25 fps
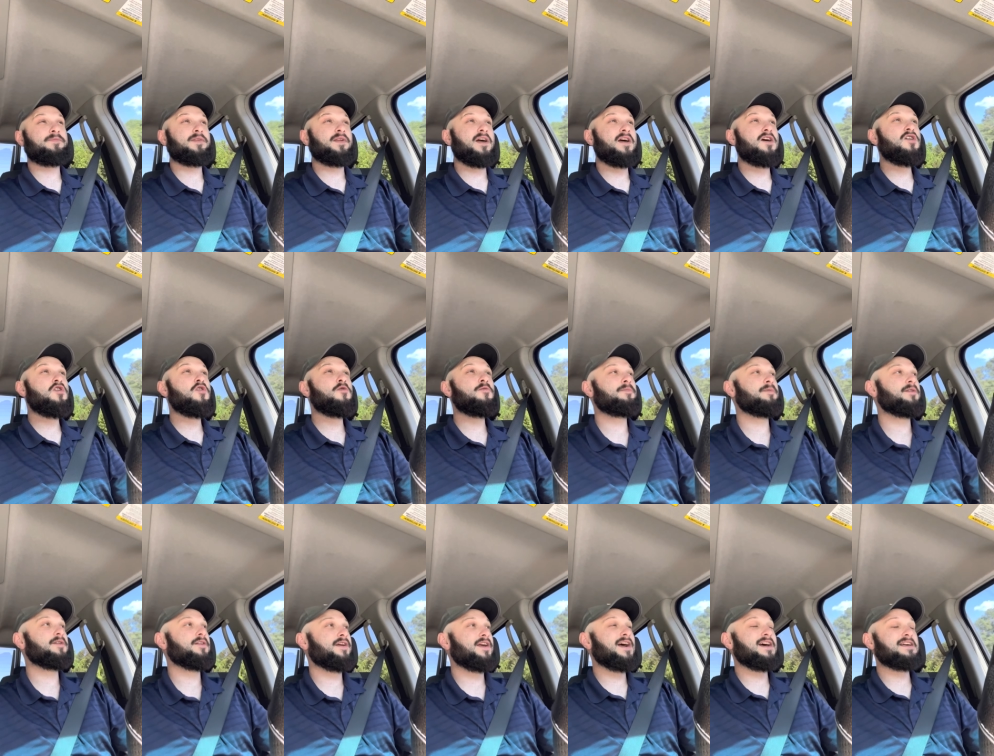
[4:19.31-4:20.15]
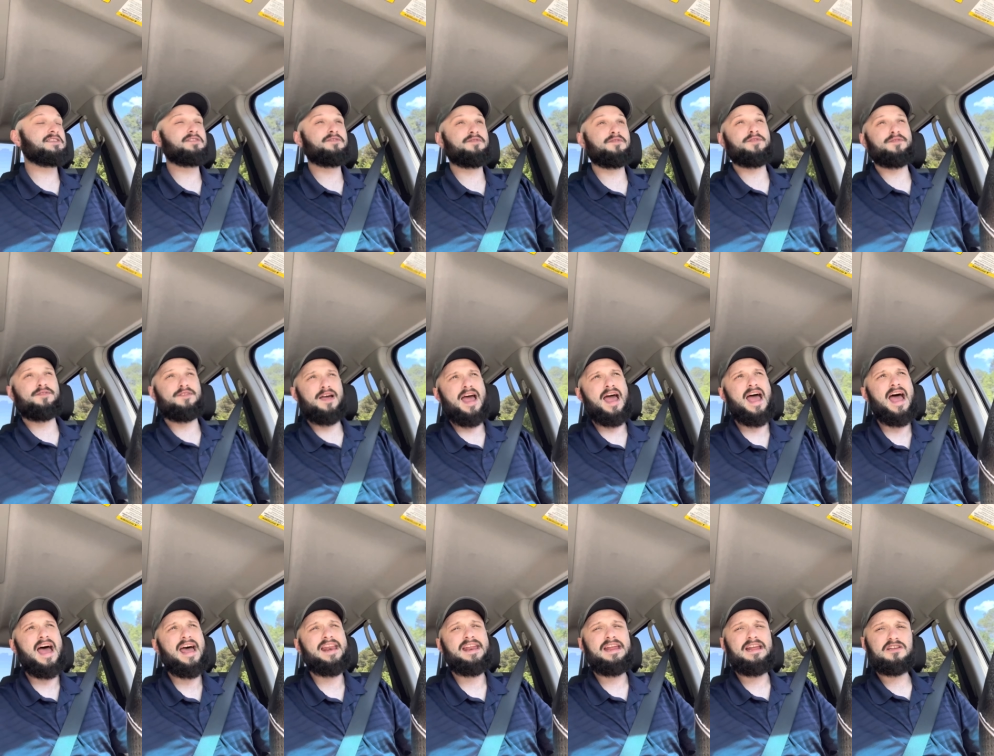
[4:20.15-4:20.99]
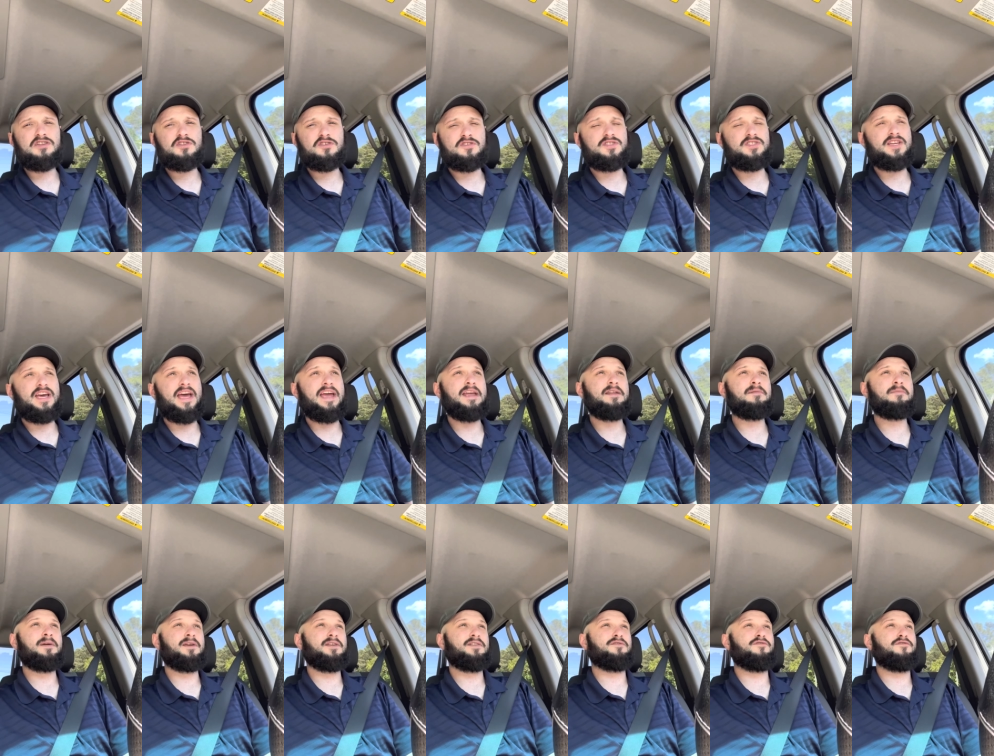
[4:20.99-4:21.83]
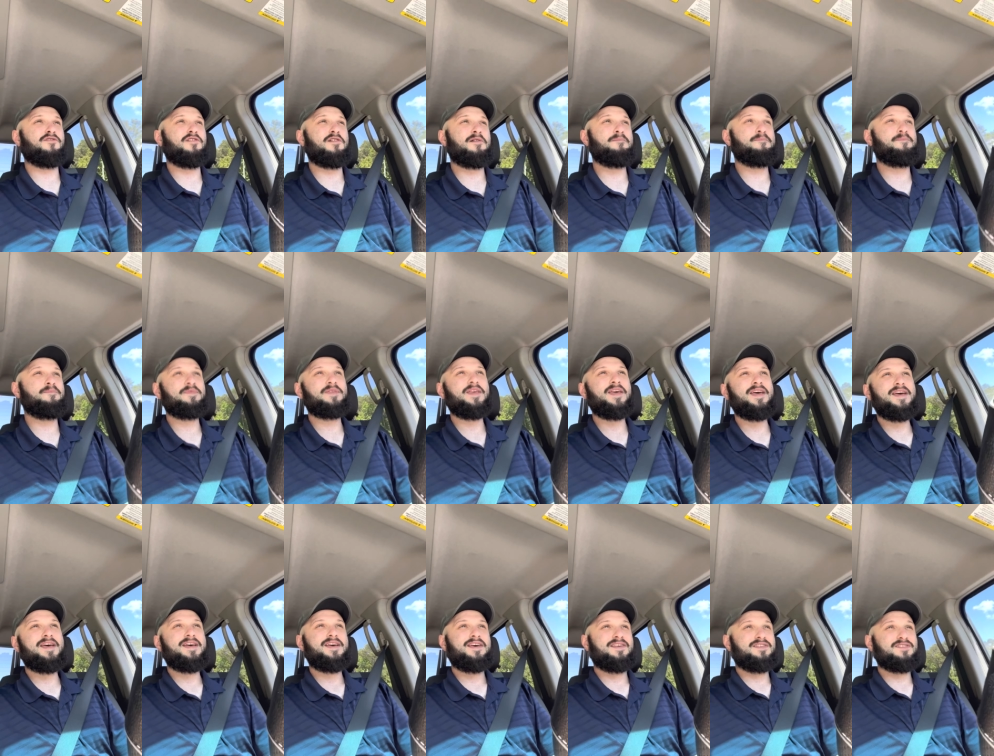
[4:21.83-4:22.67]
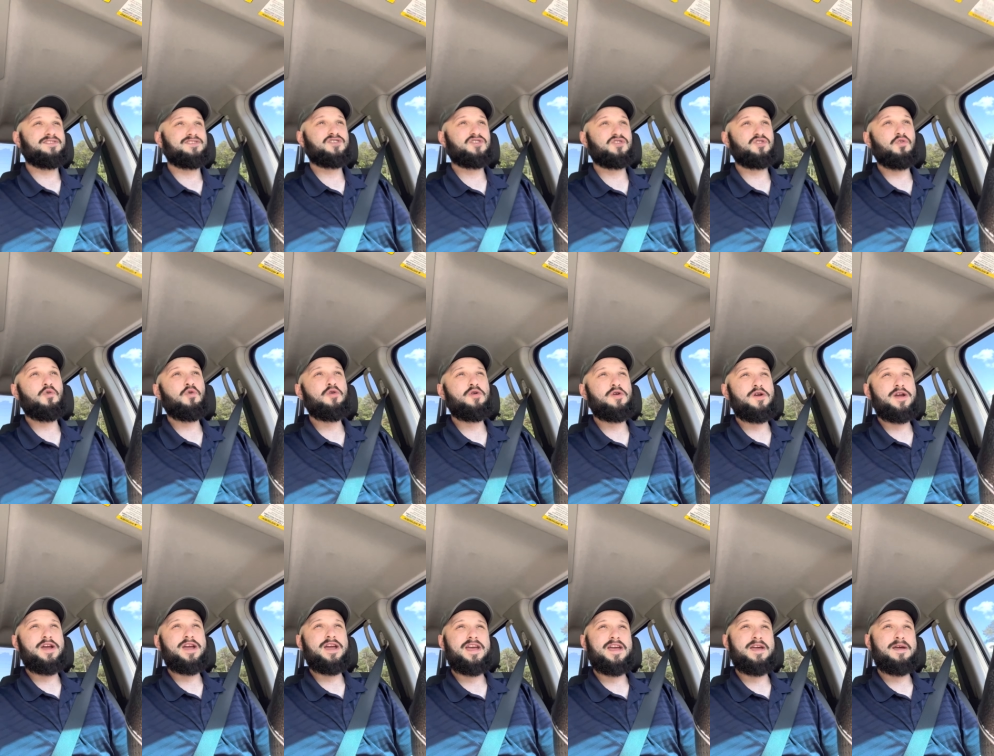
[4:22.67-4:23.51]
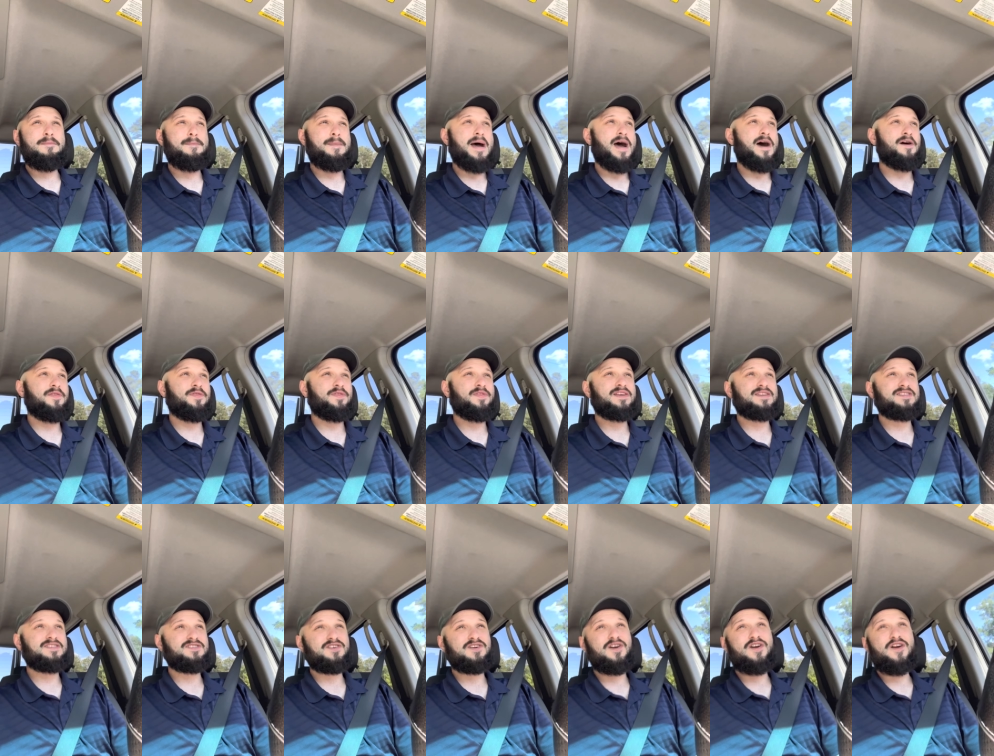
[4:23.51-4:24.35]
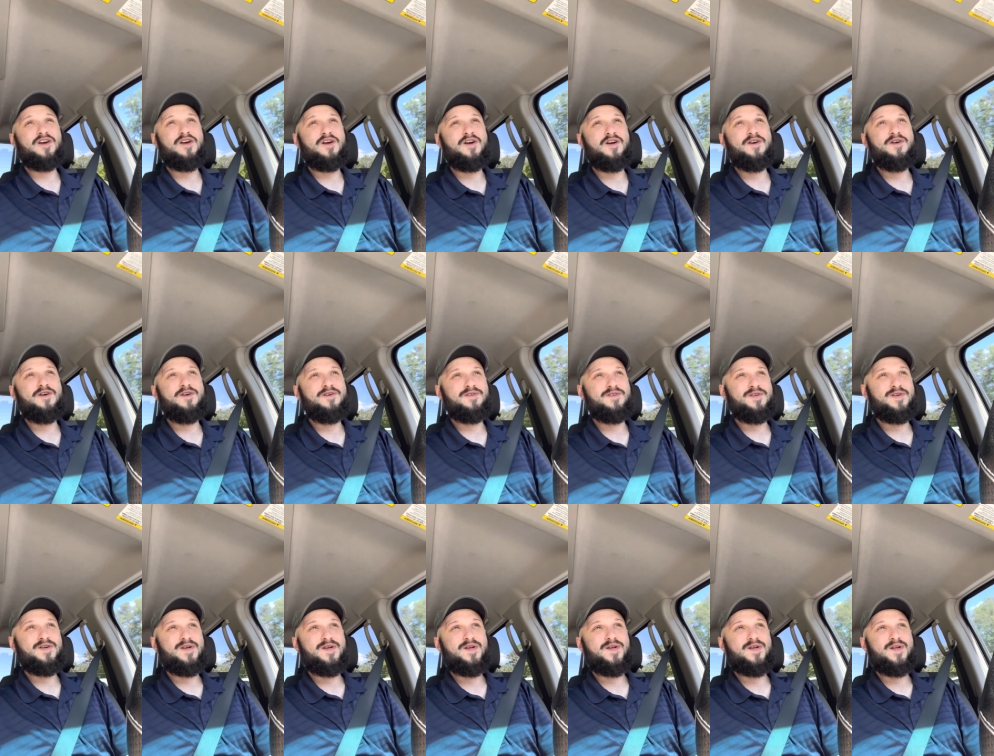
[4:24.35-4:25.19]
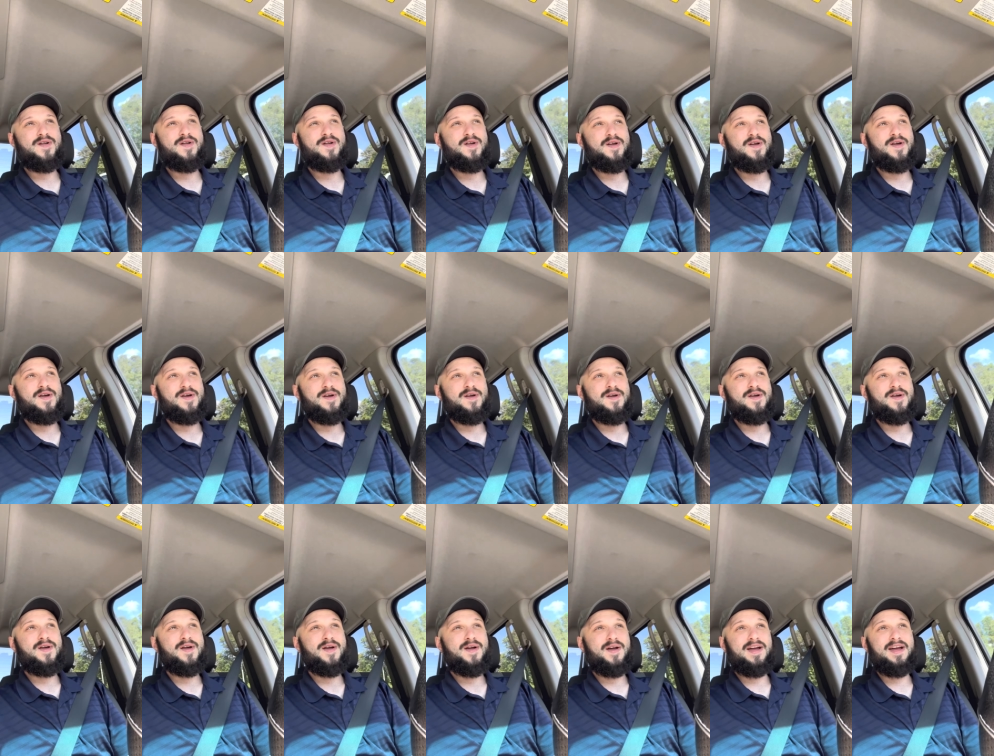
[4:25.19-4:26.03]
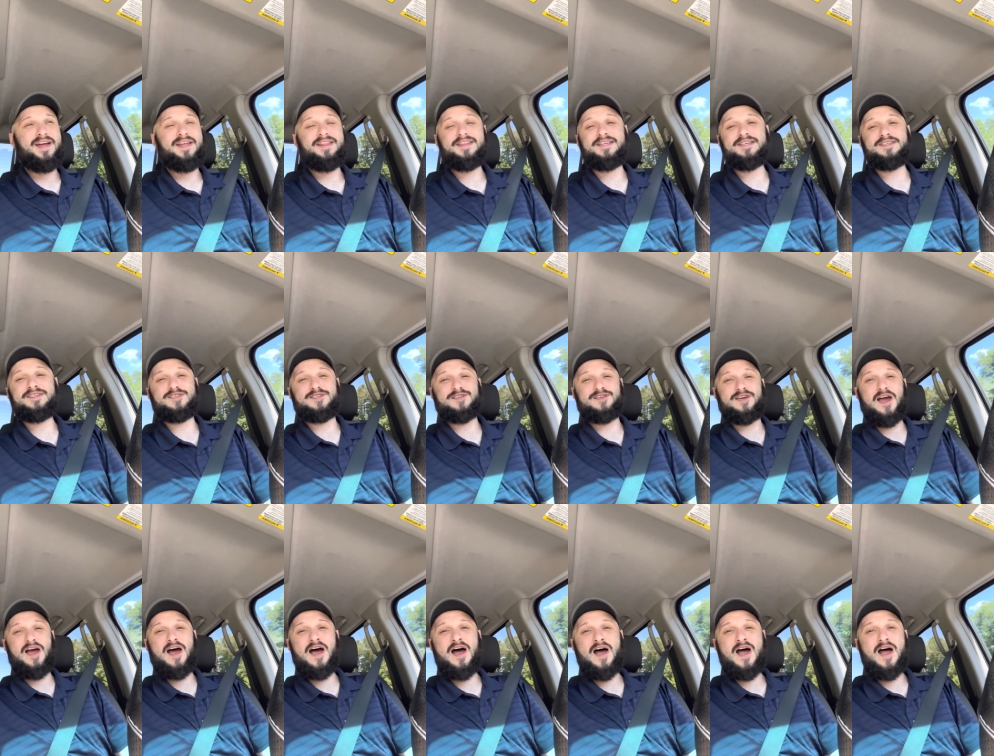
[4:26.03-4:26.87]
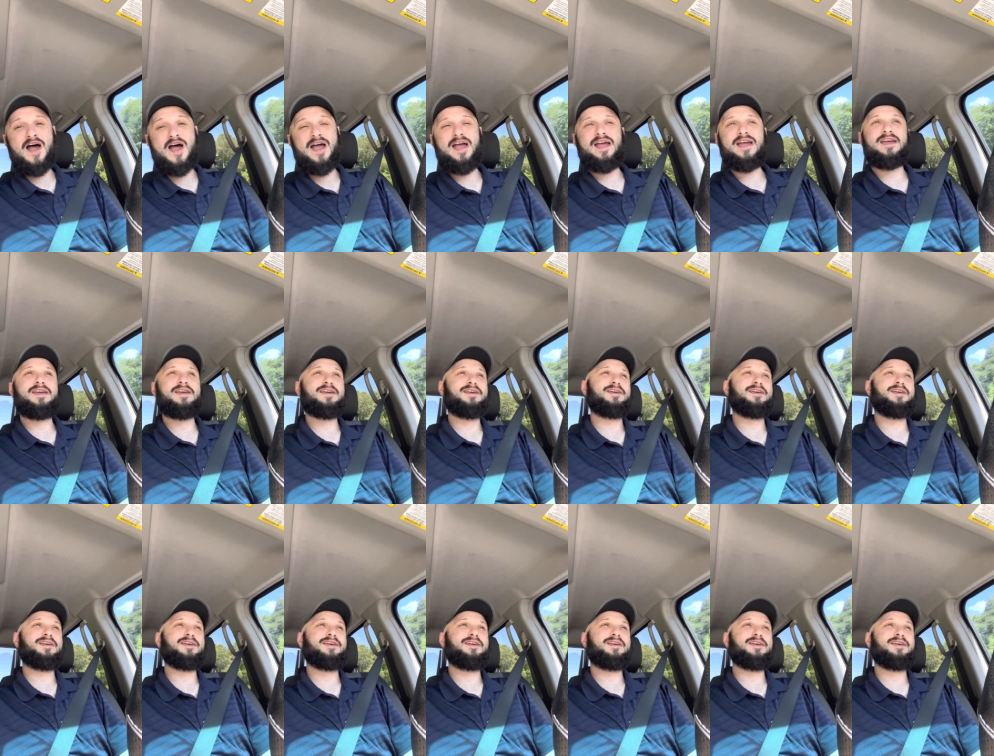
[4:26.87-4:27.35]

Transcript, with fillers: I hope you guys have had entertainment from the story about this girl and this guy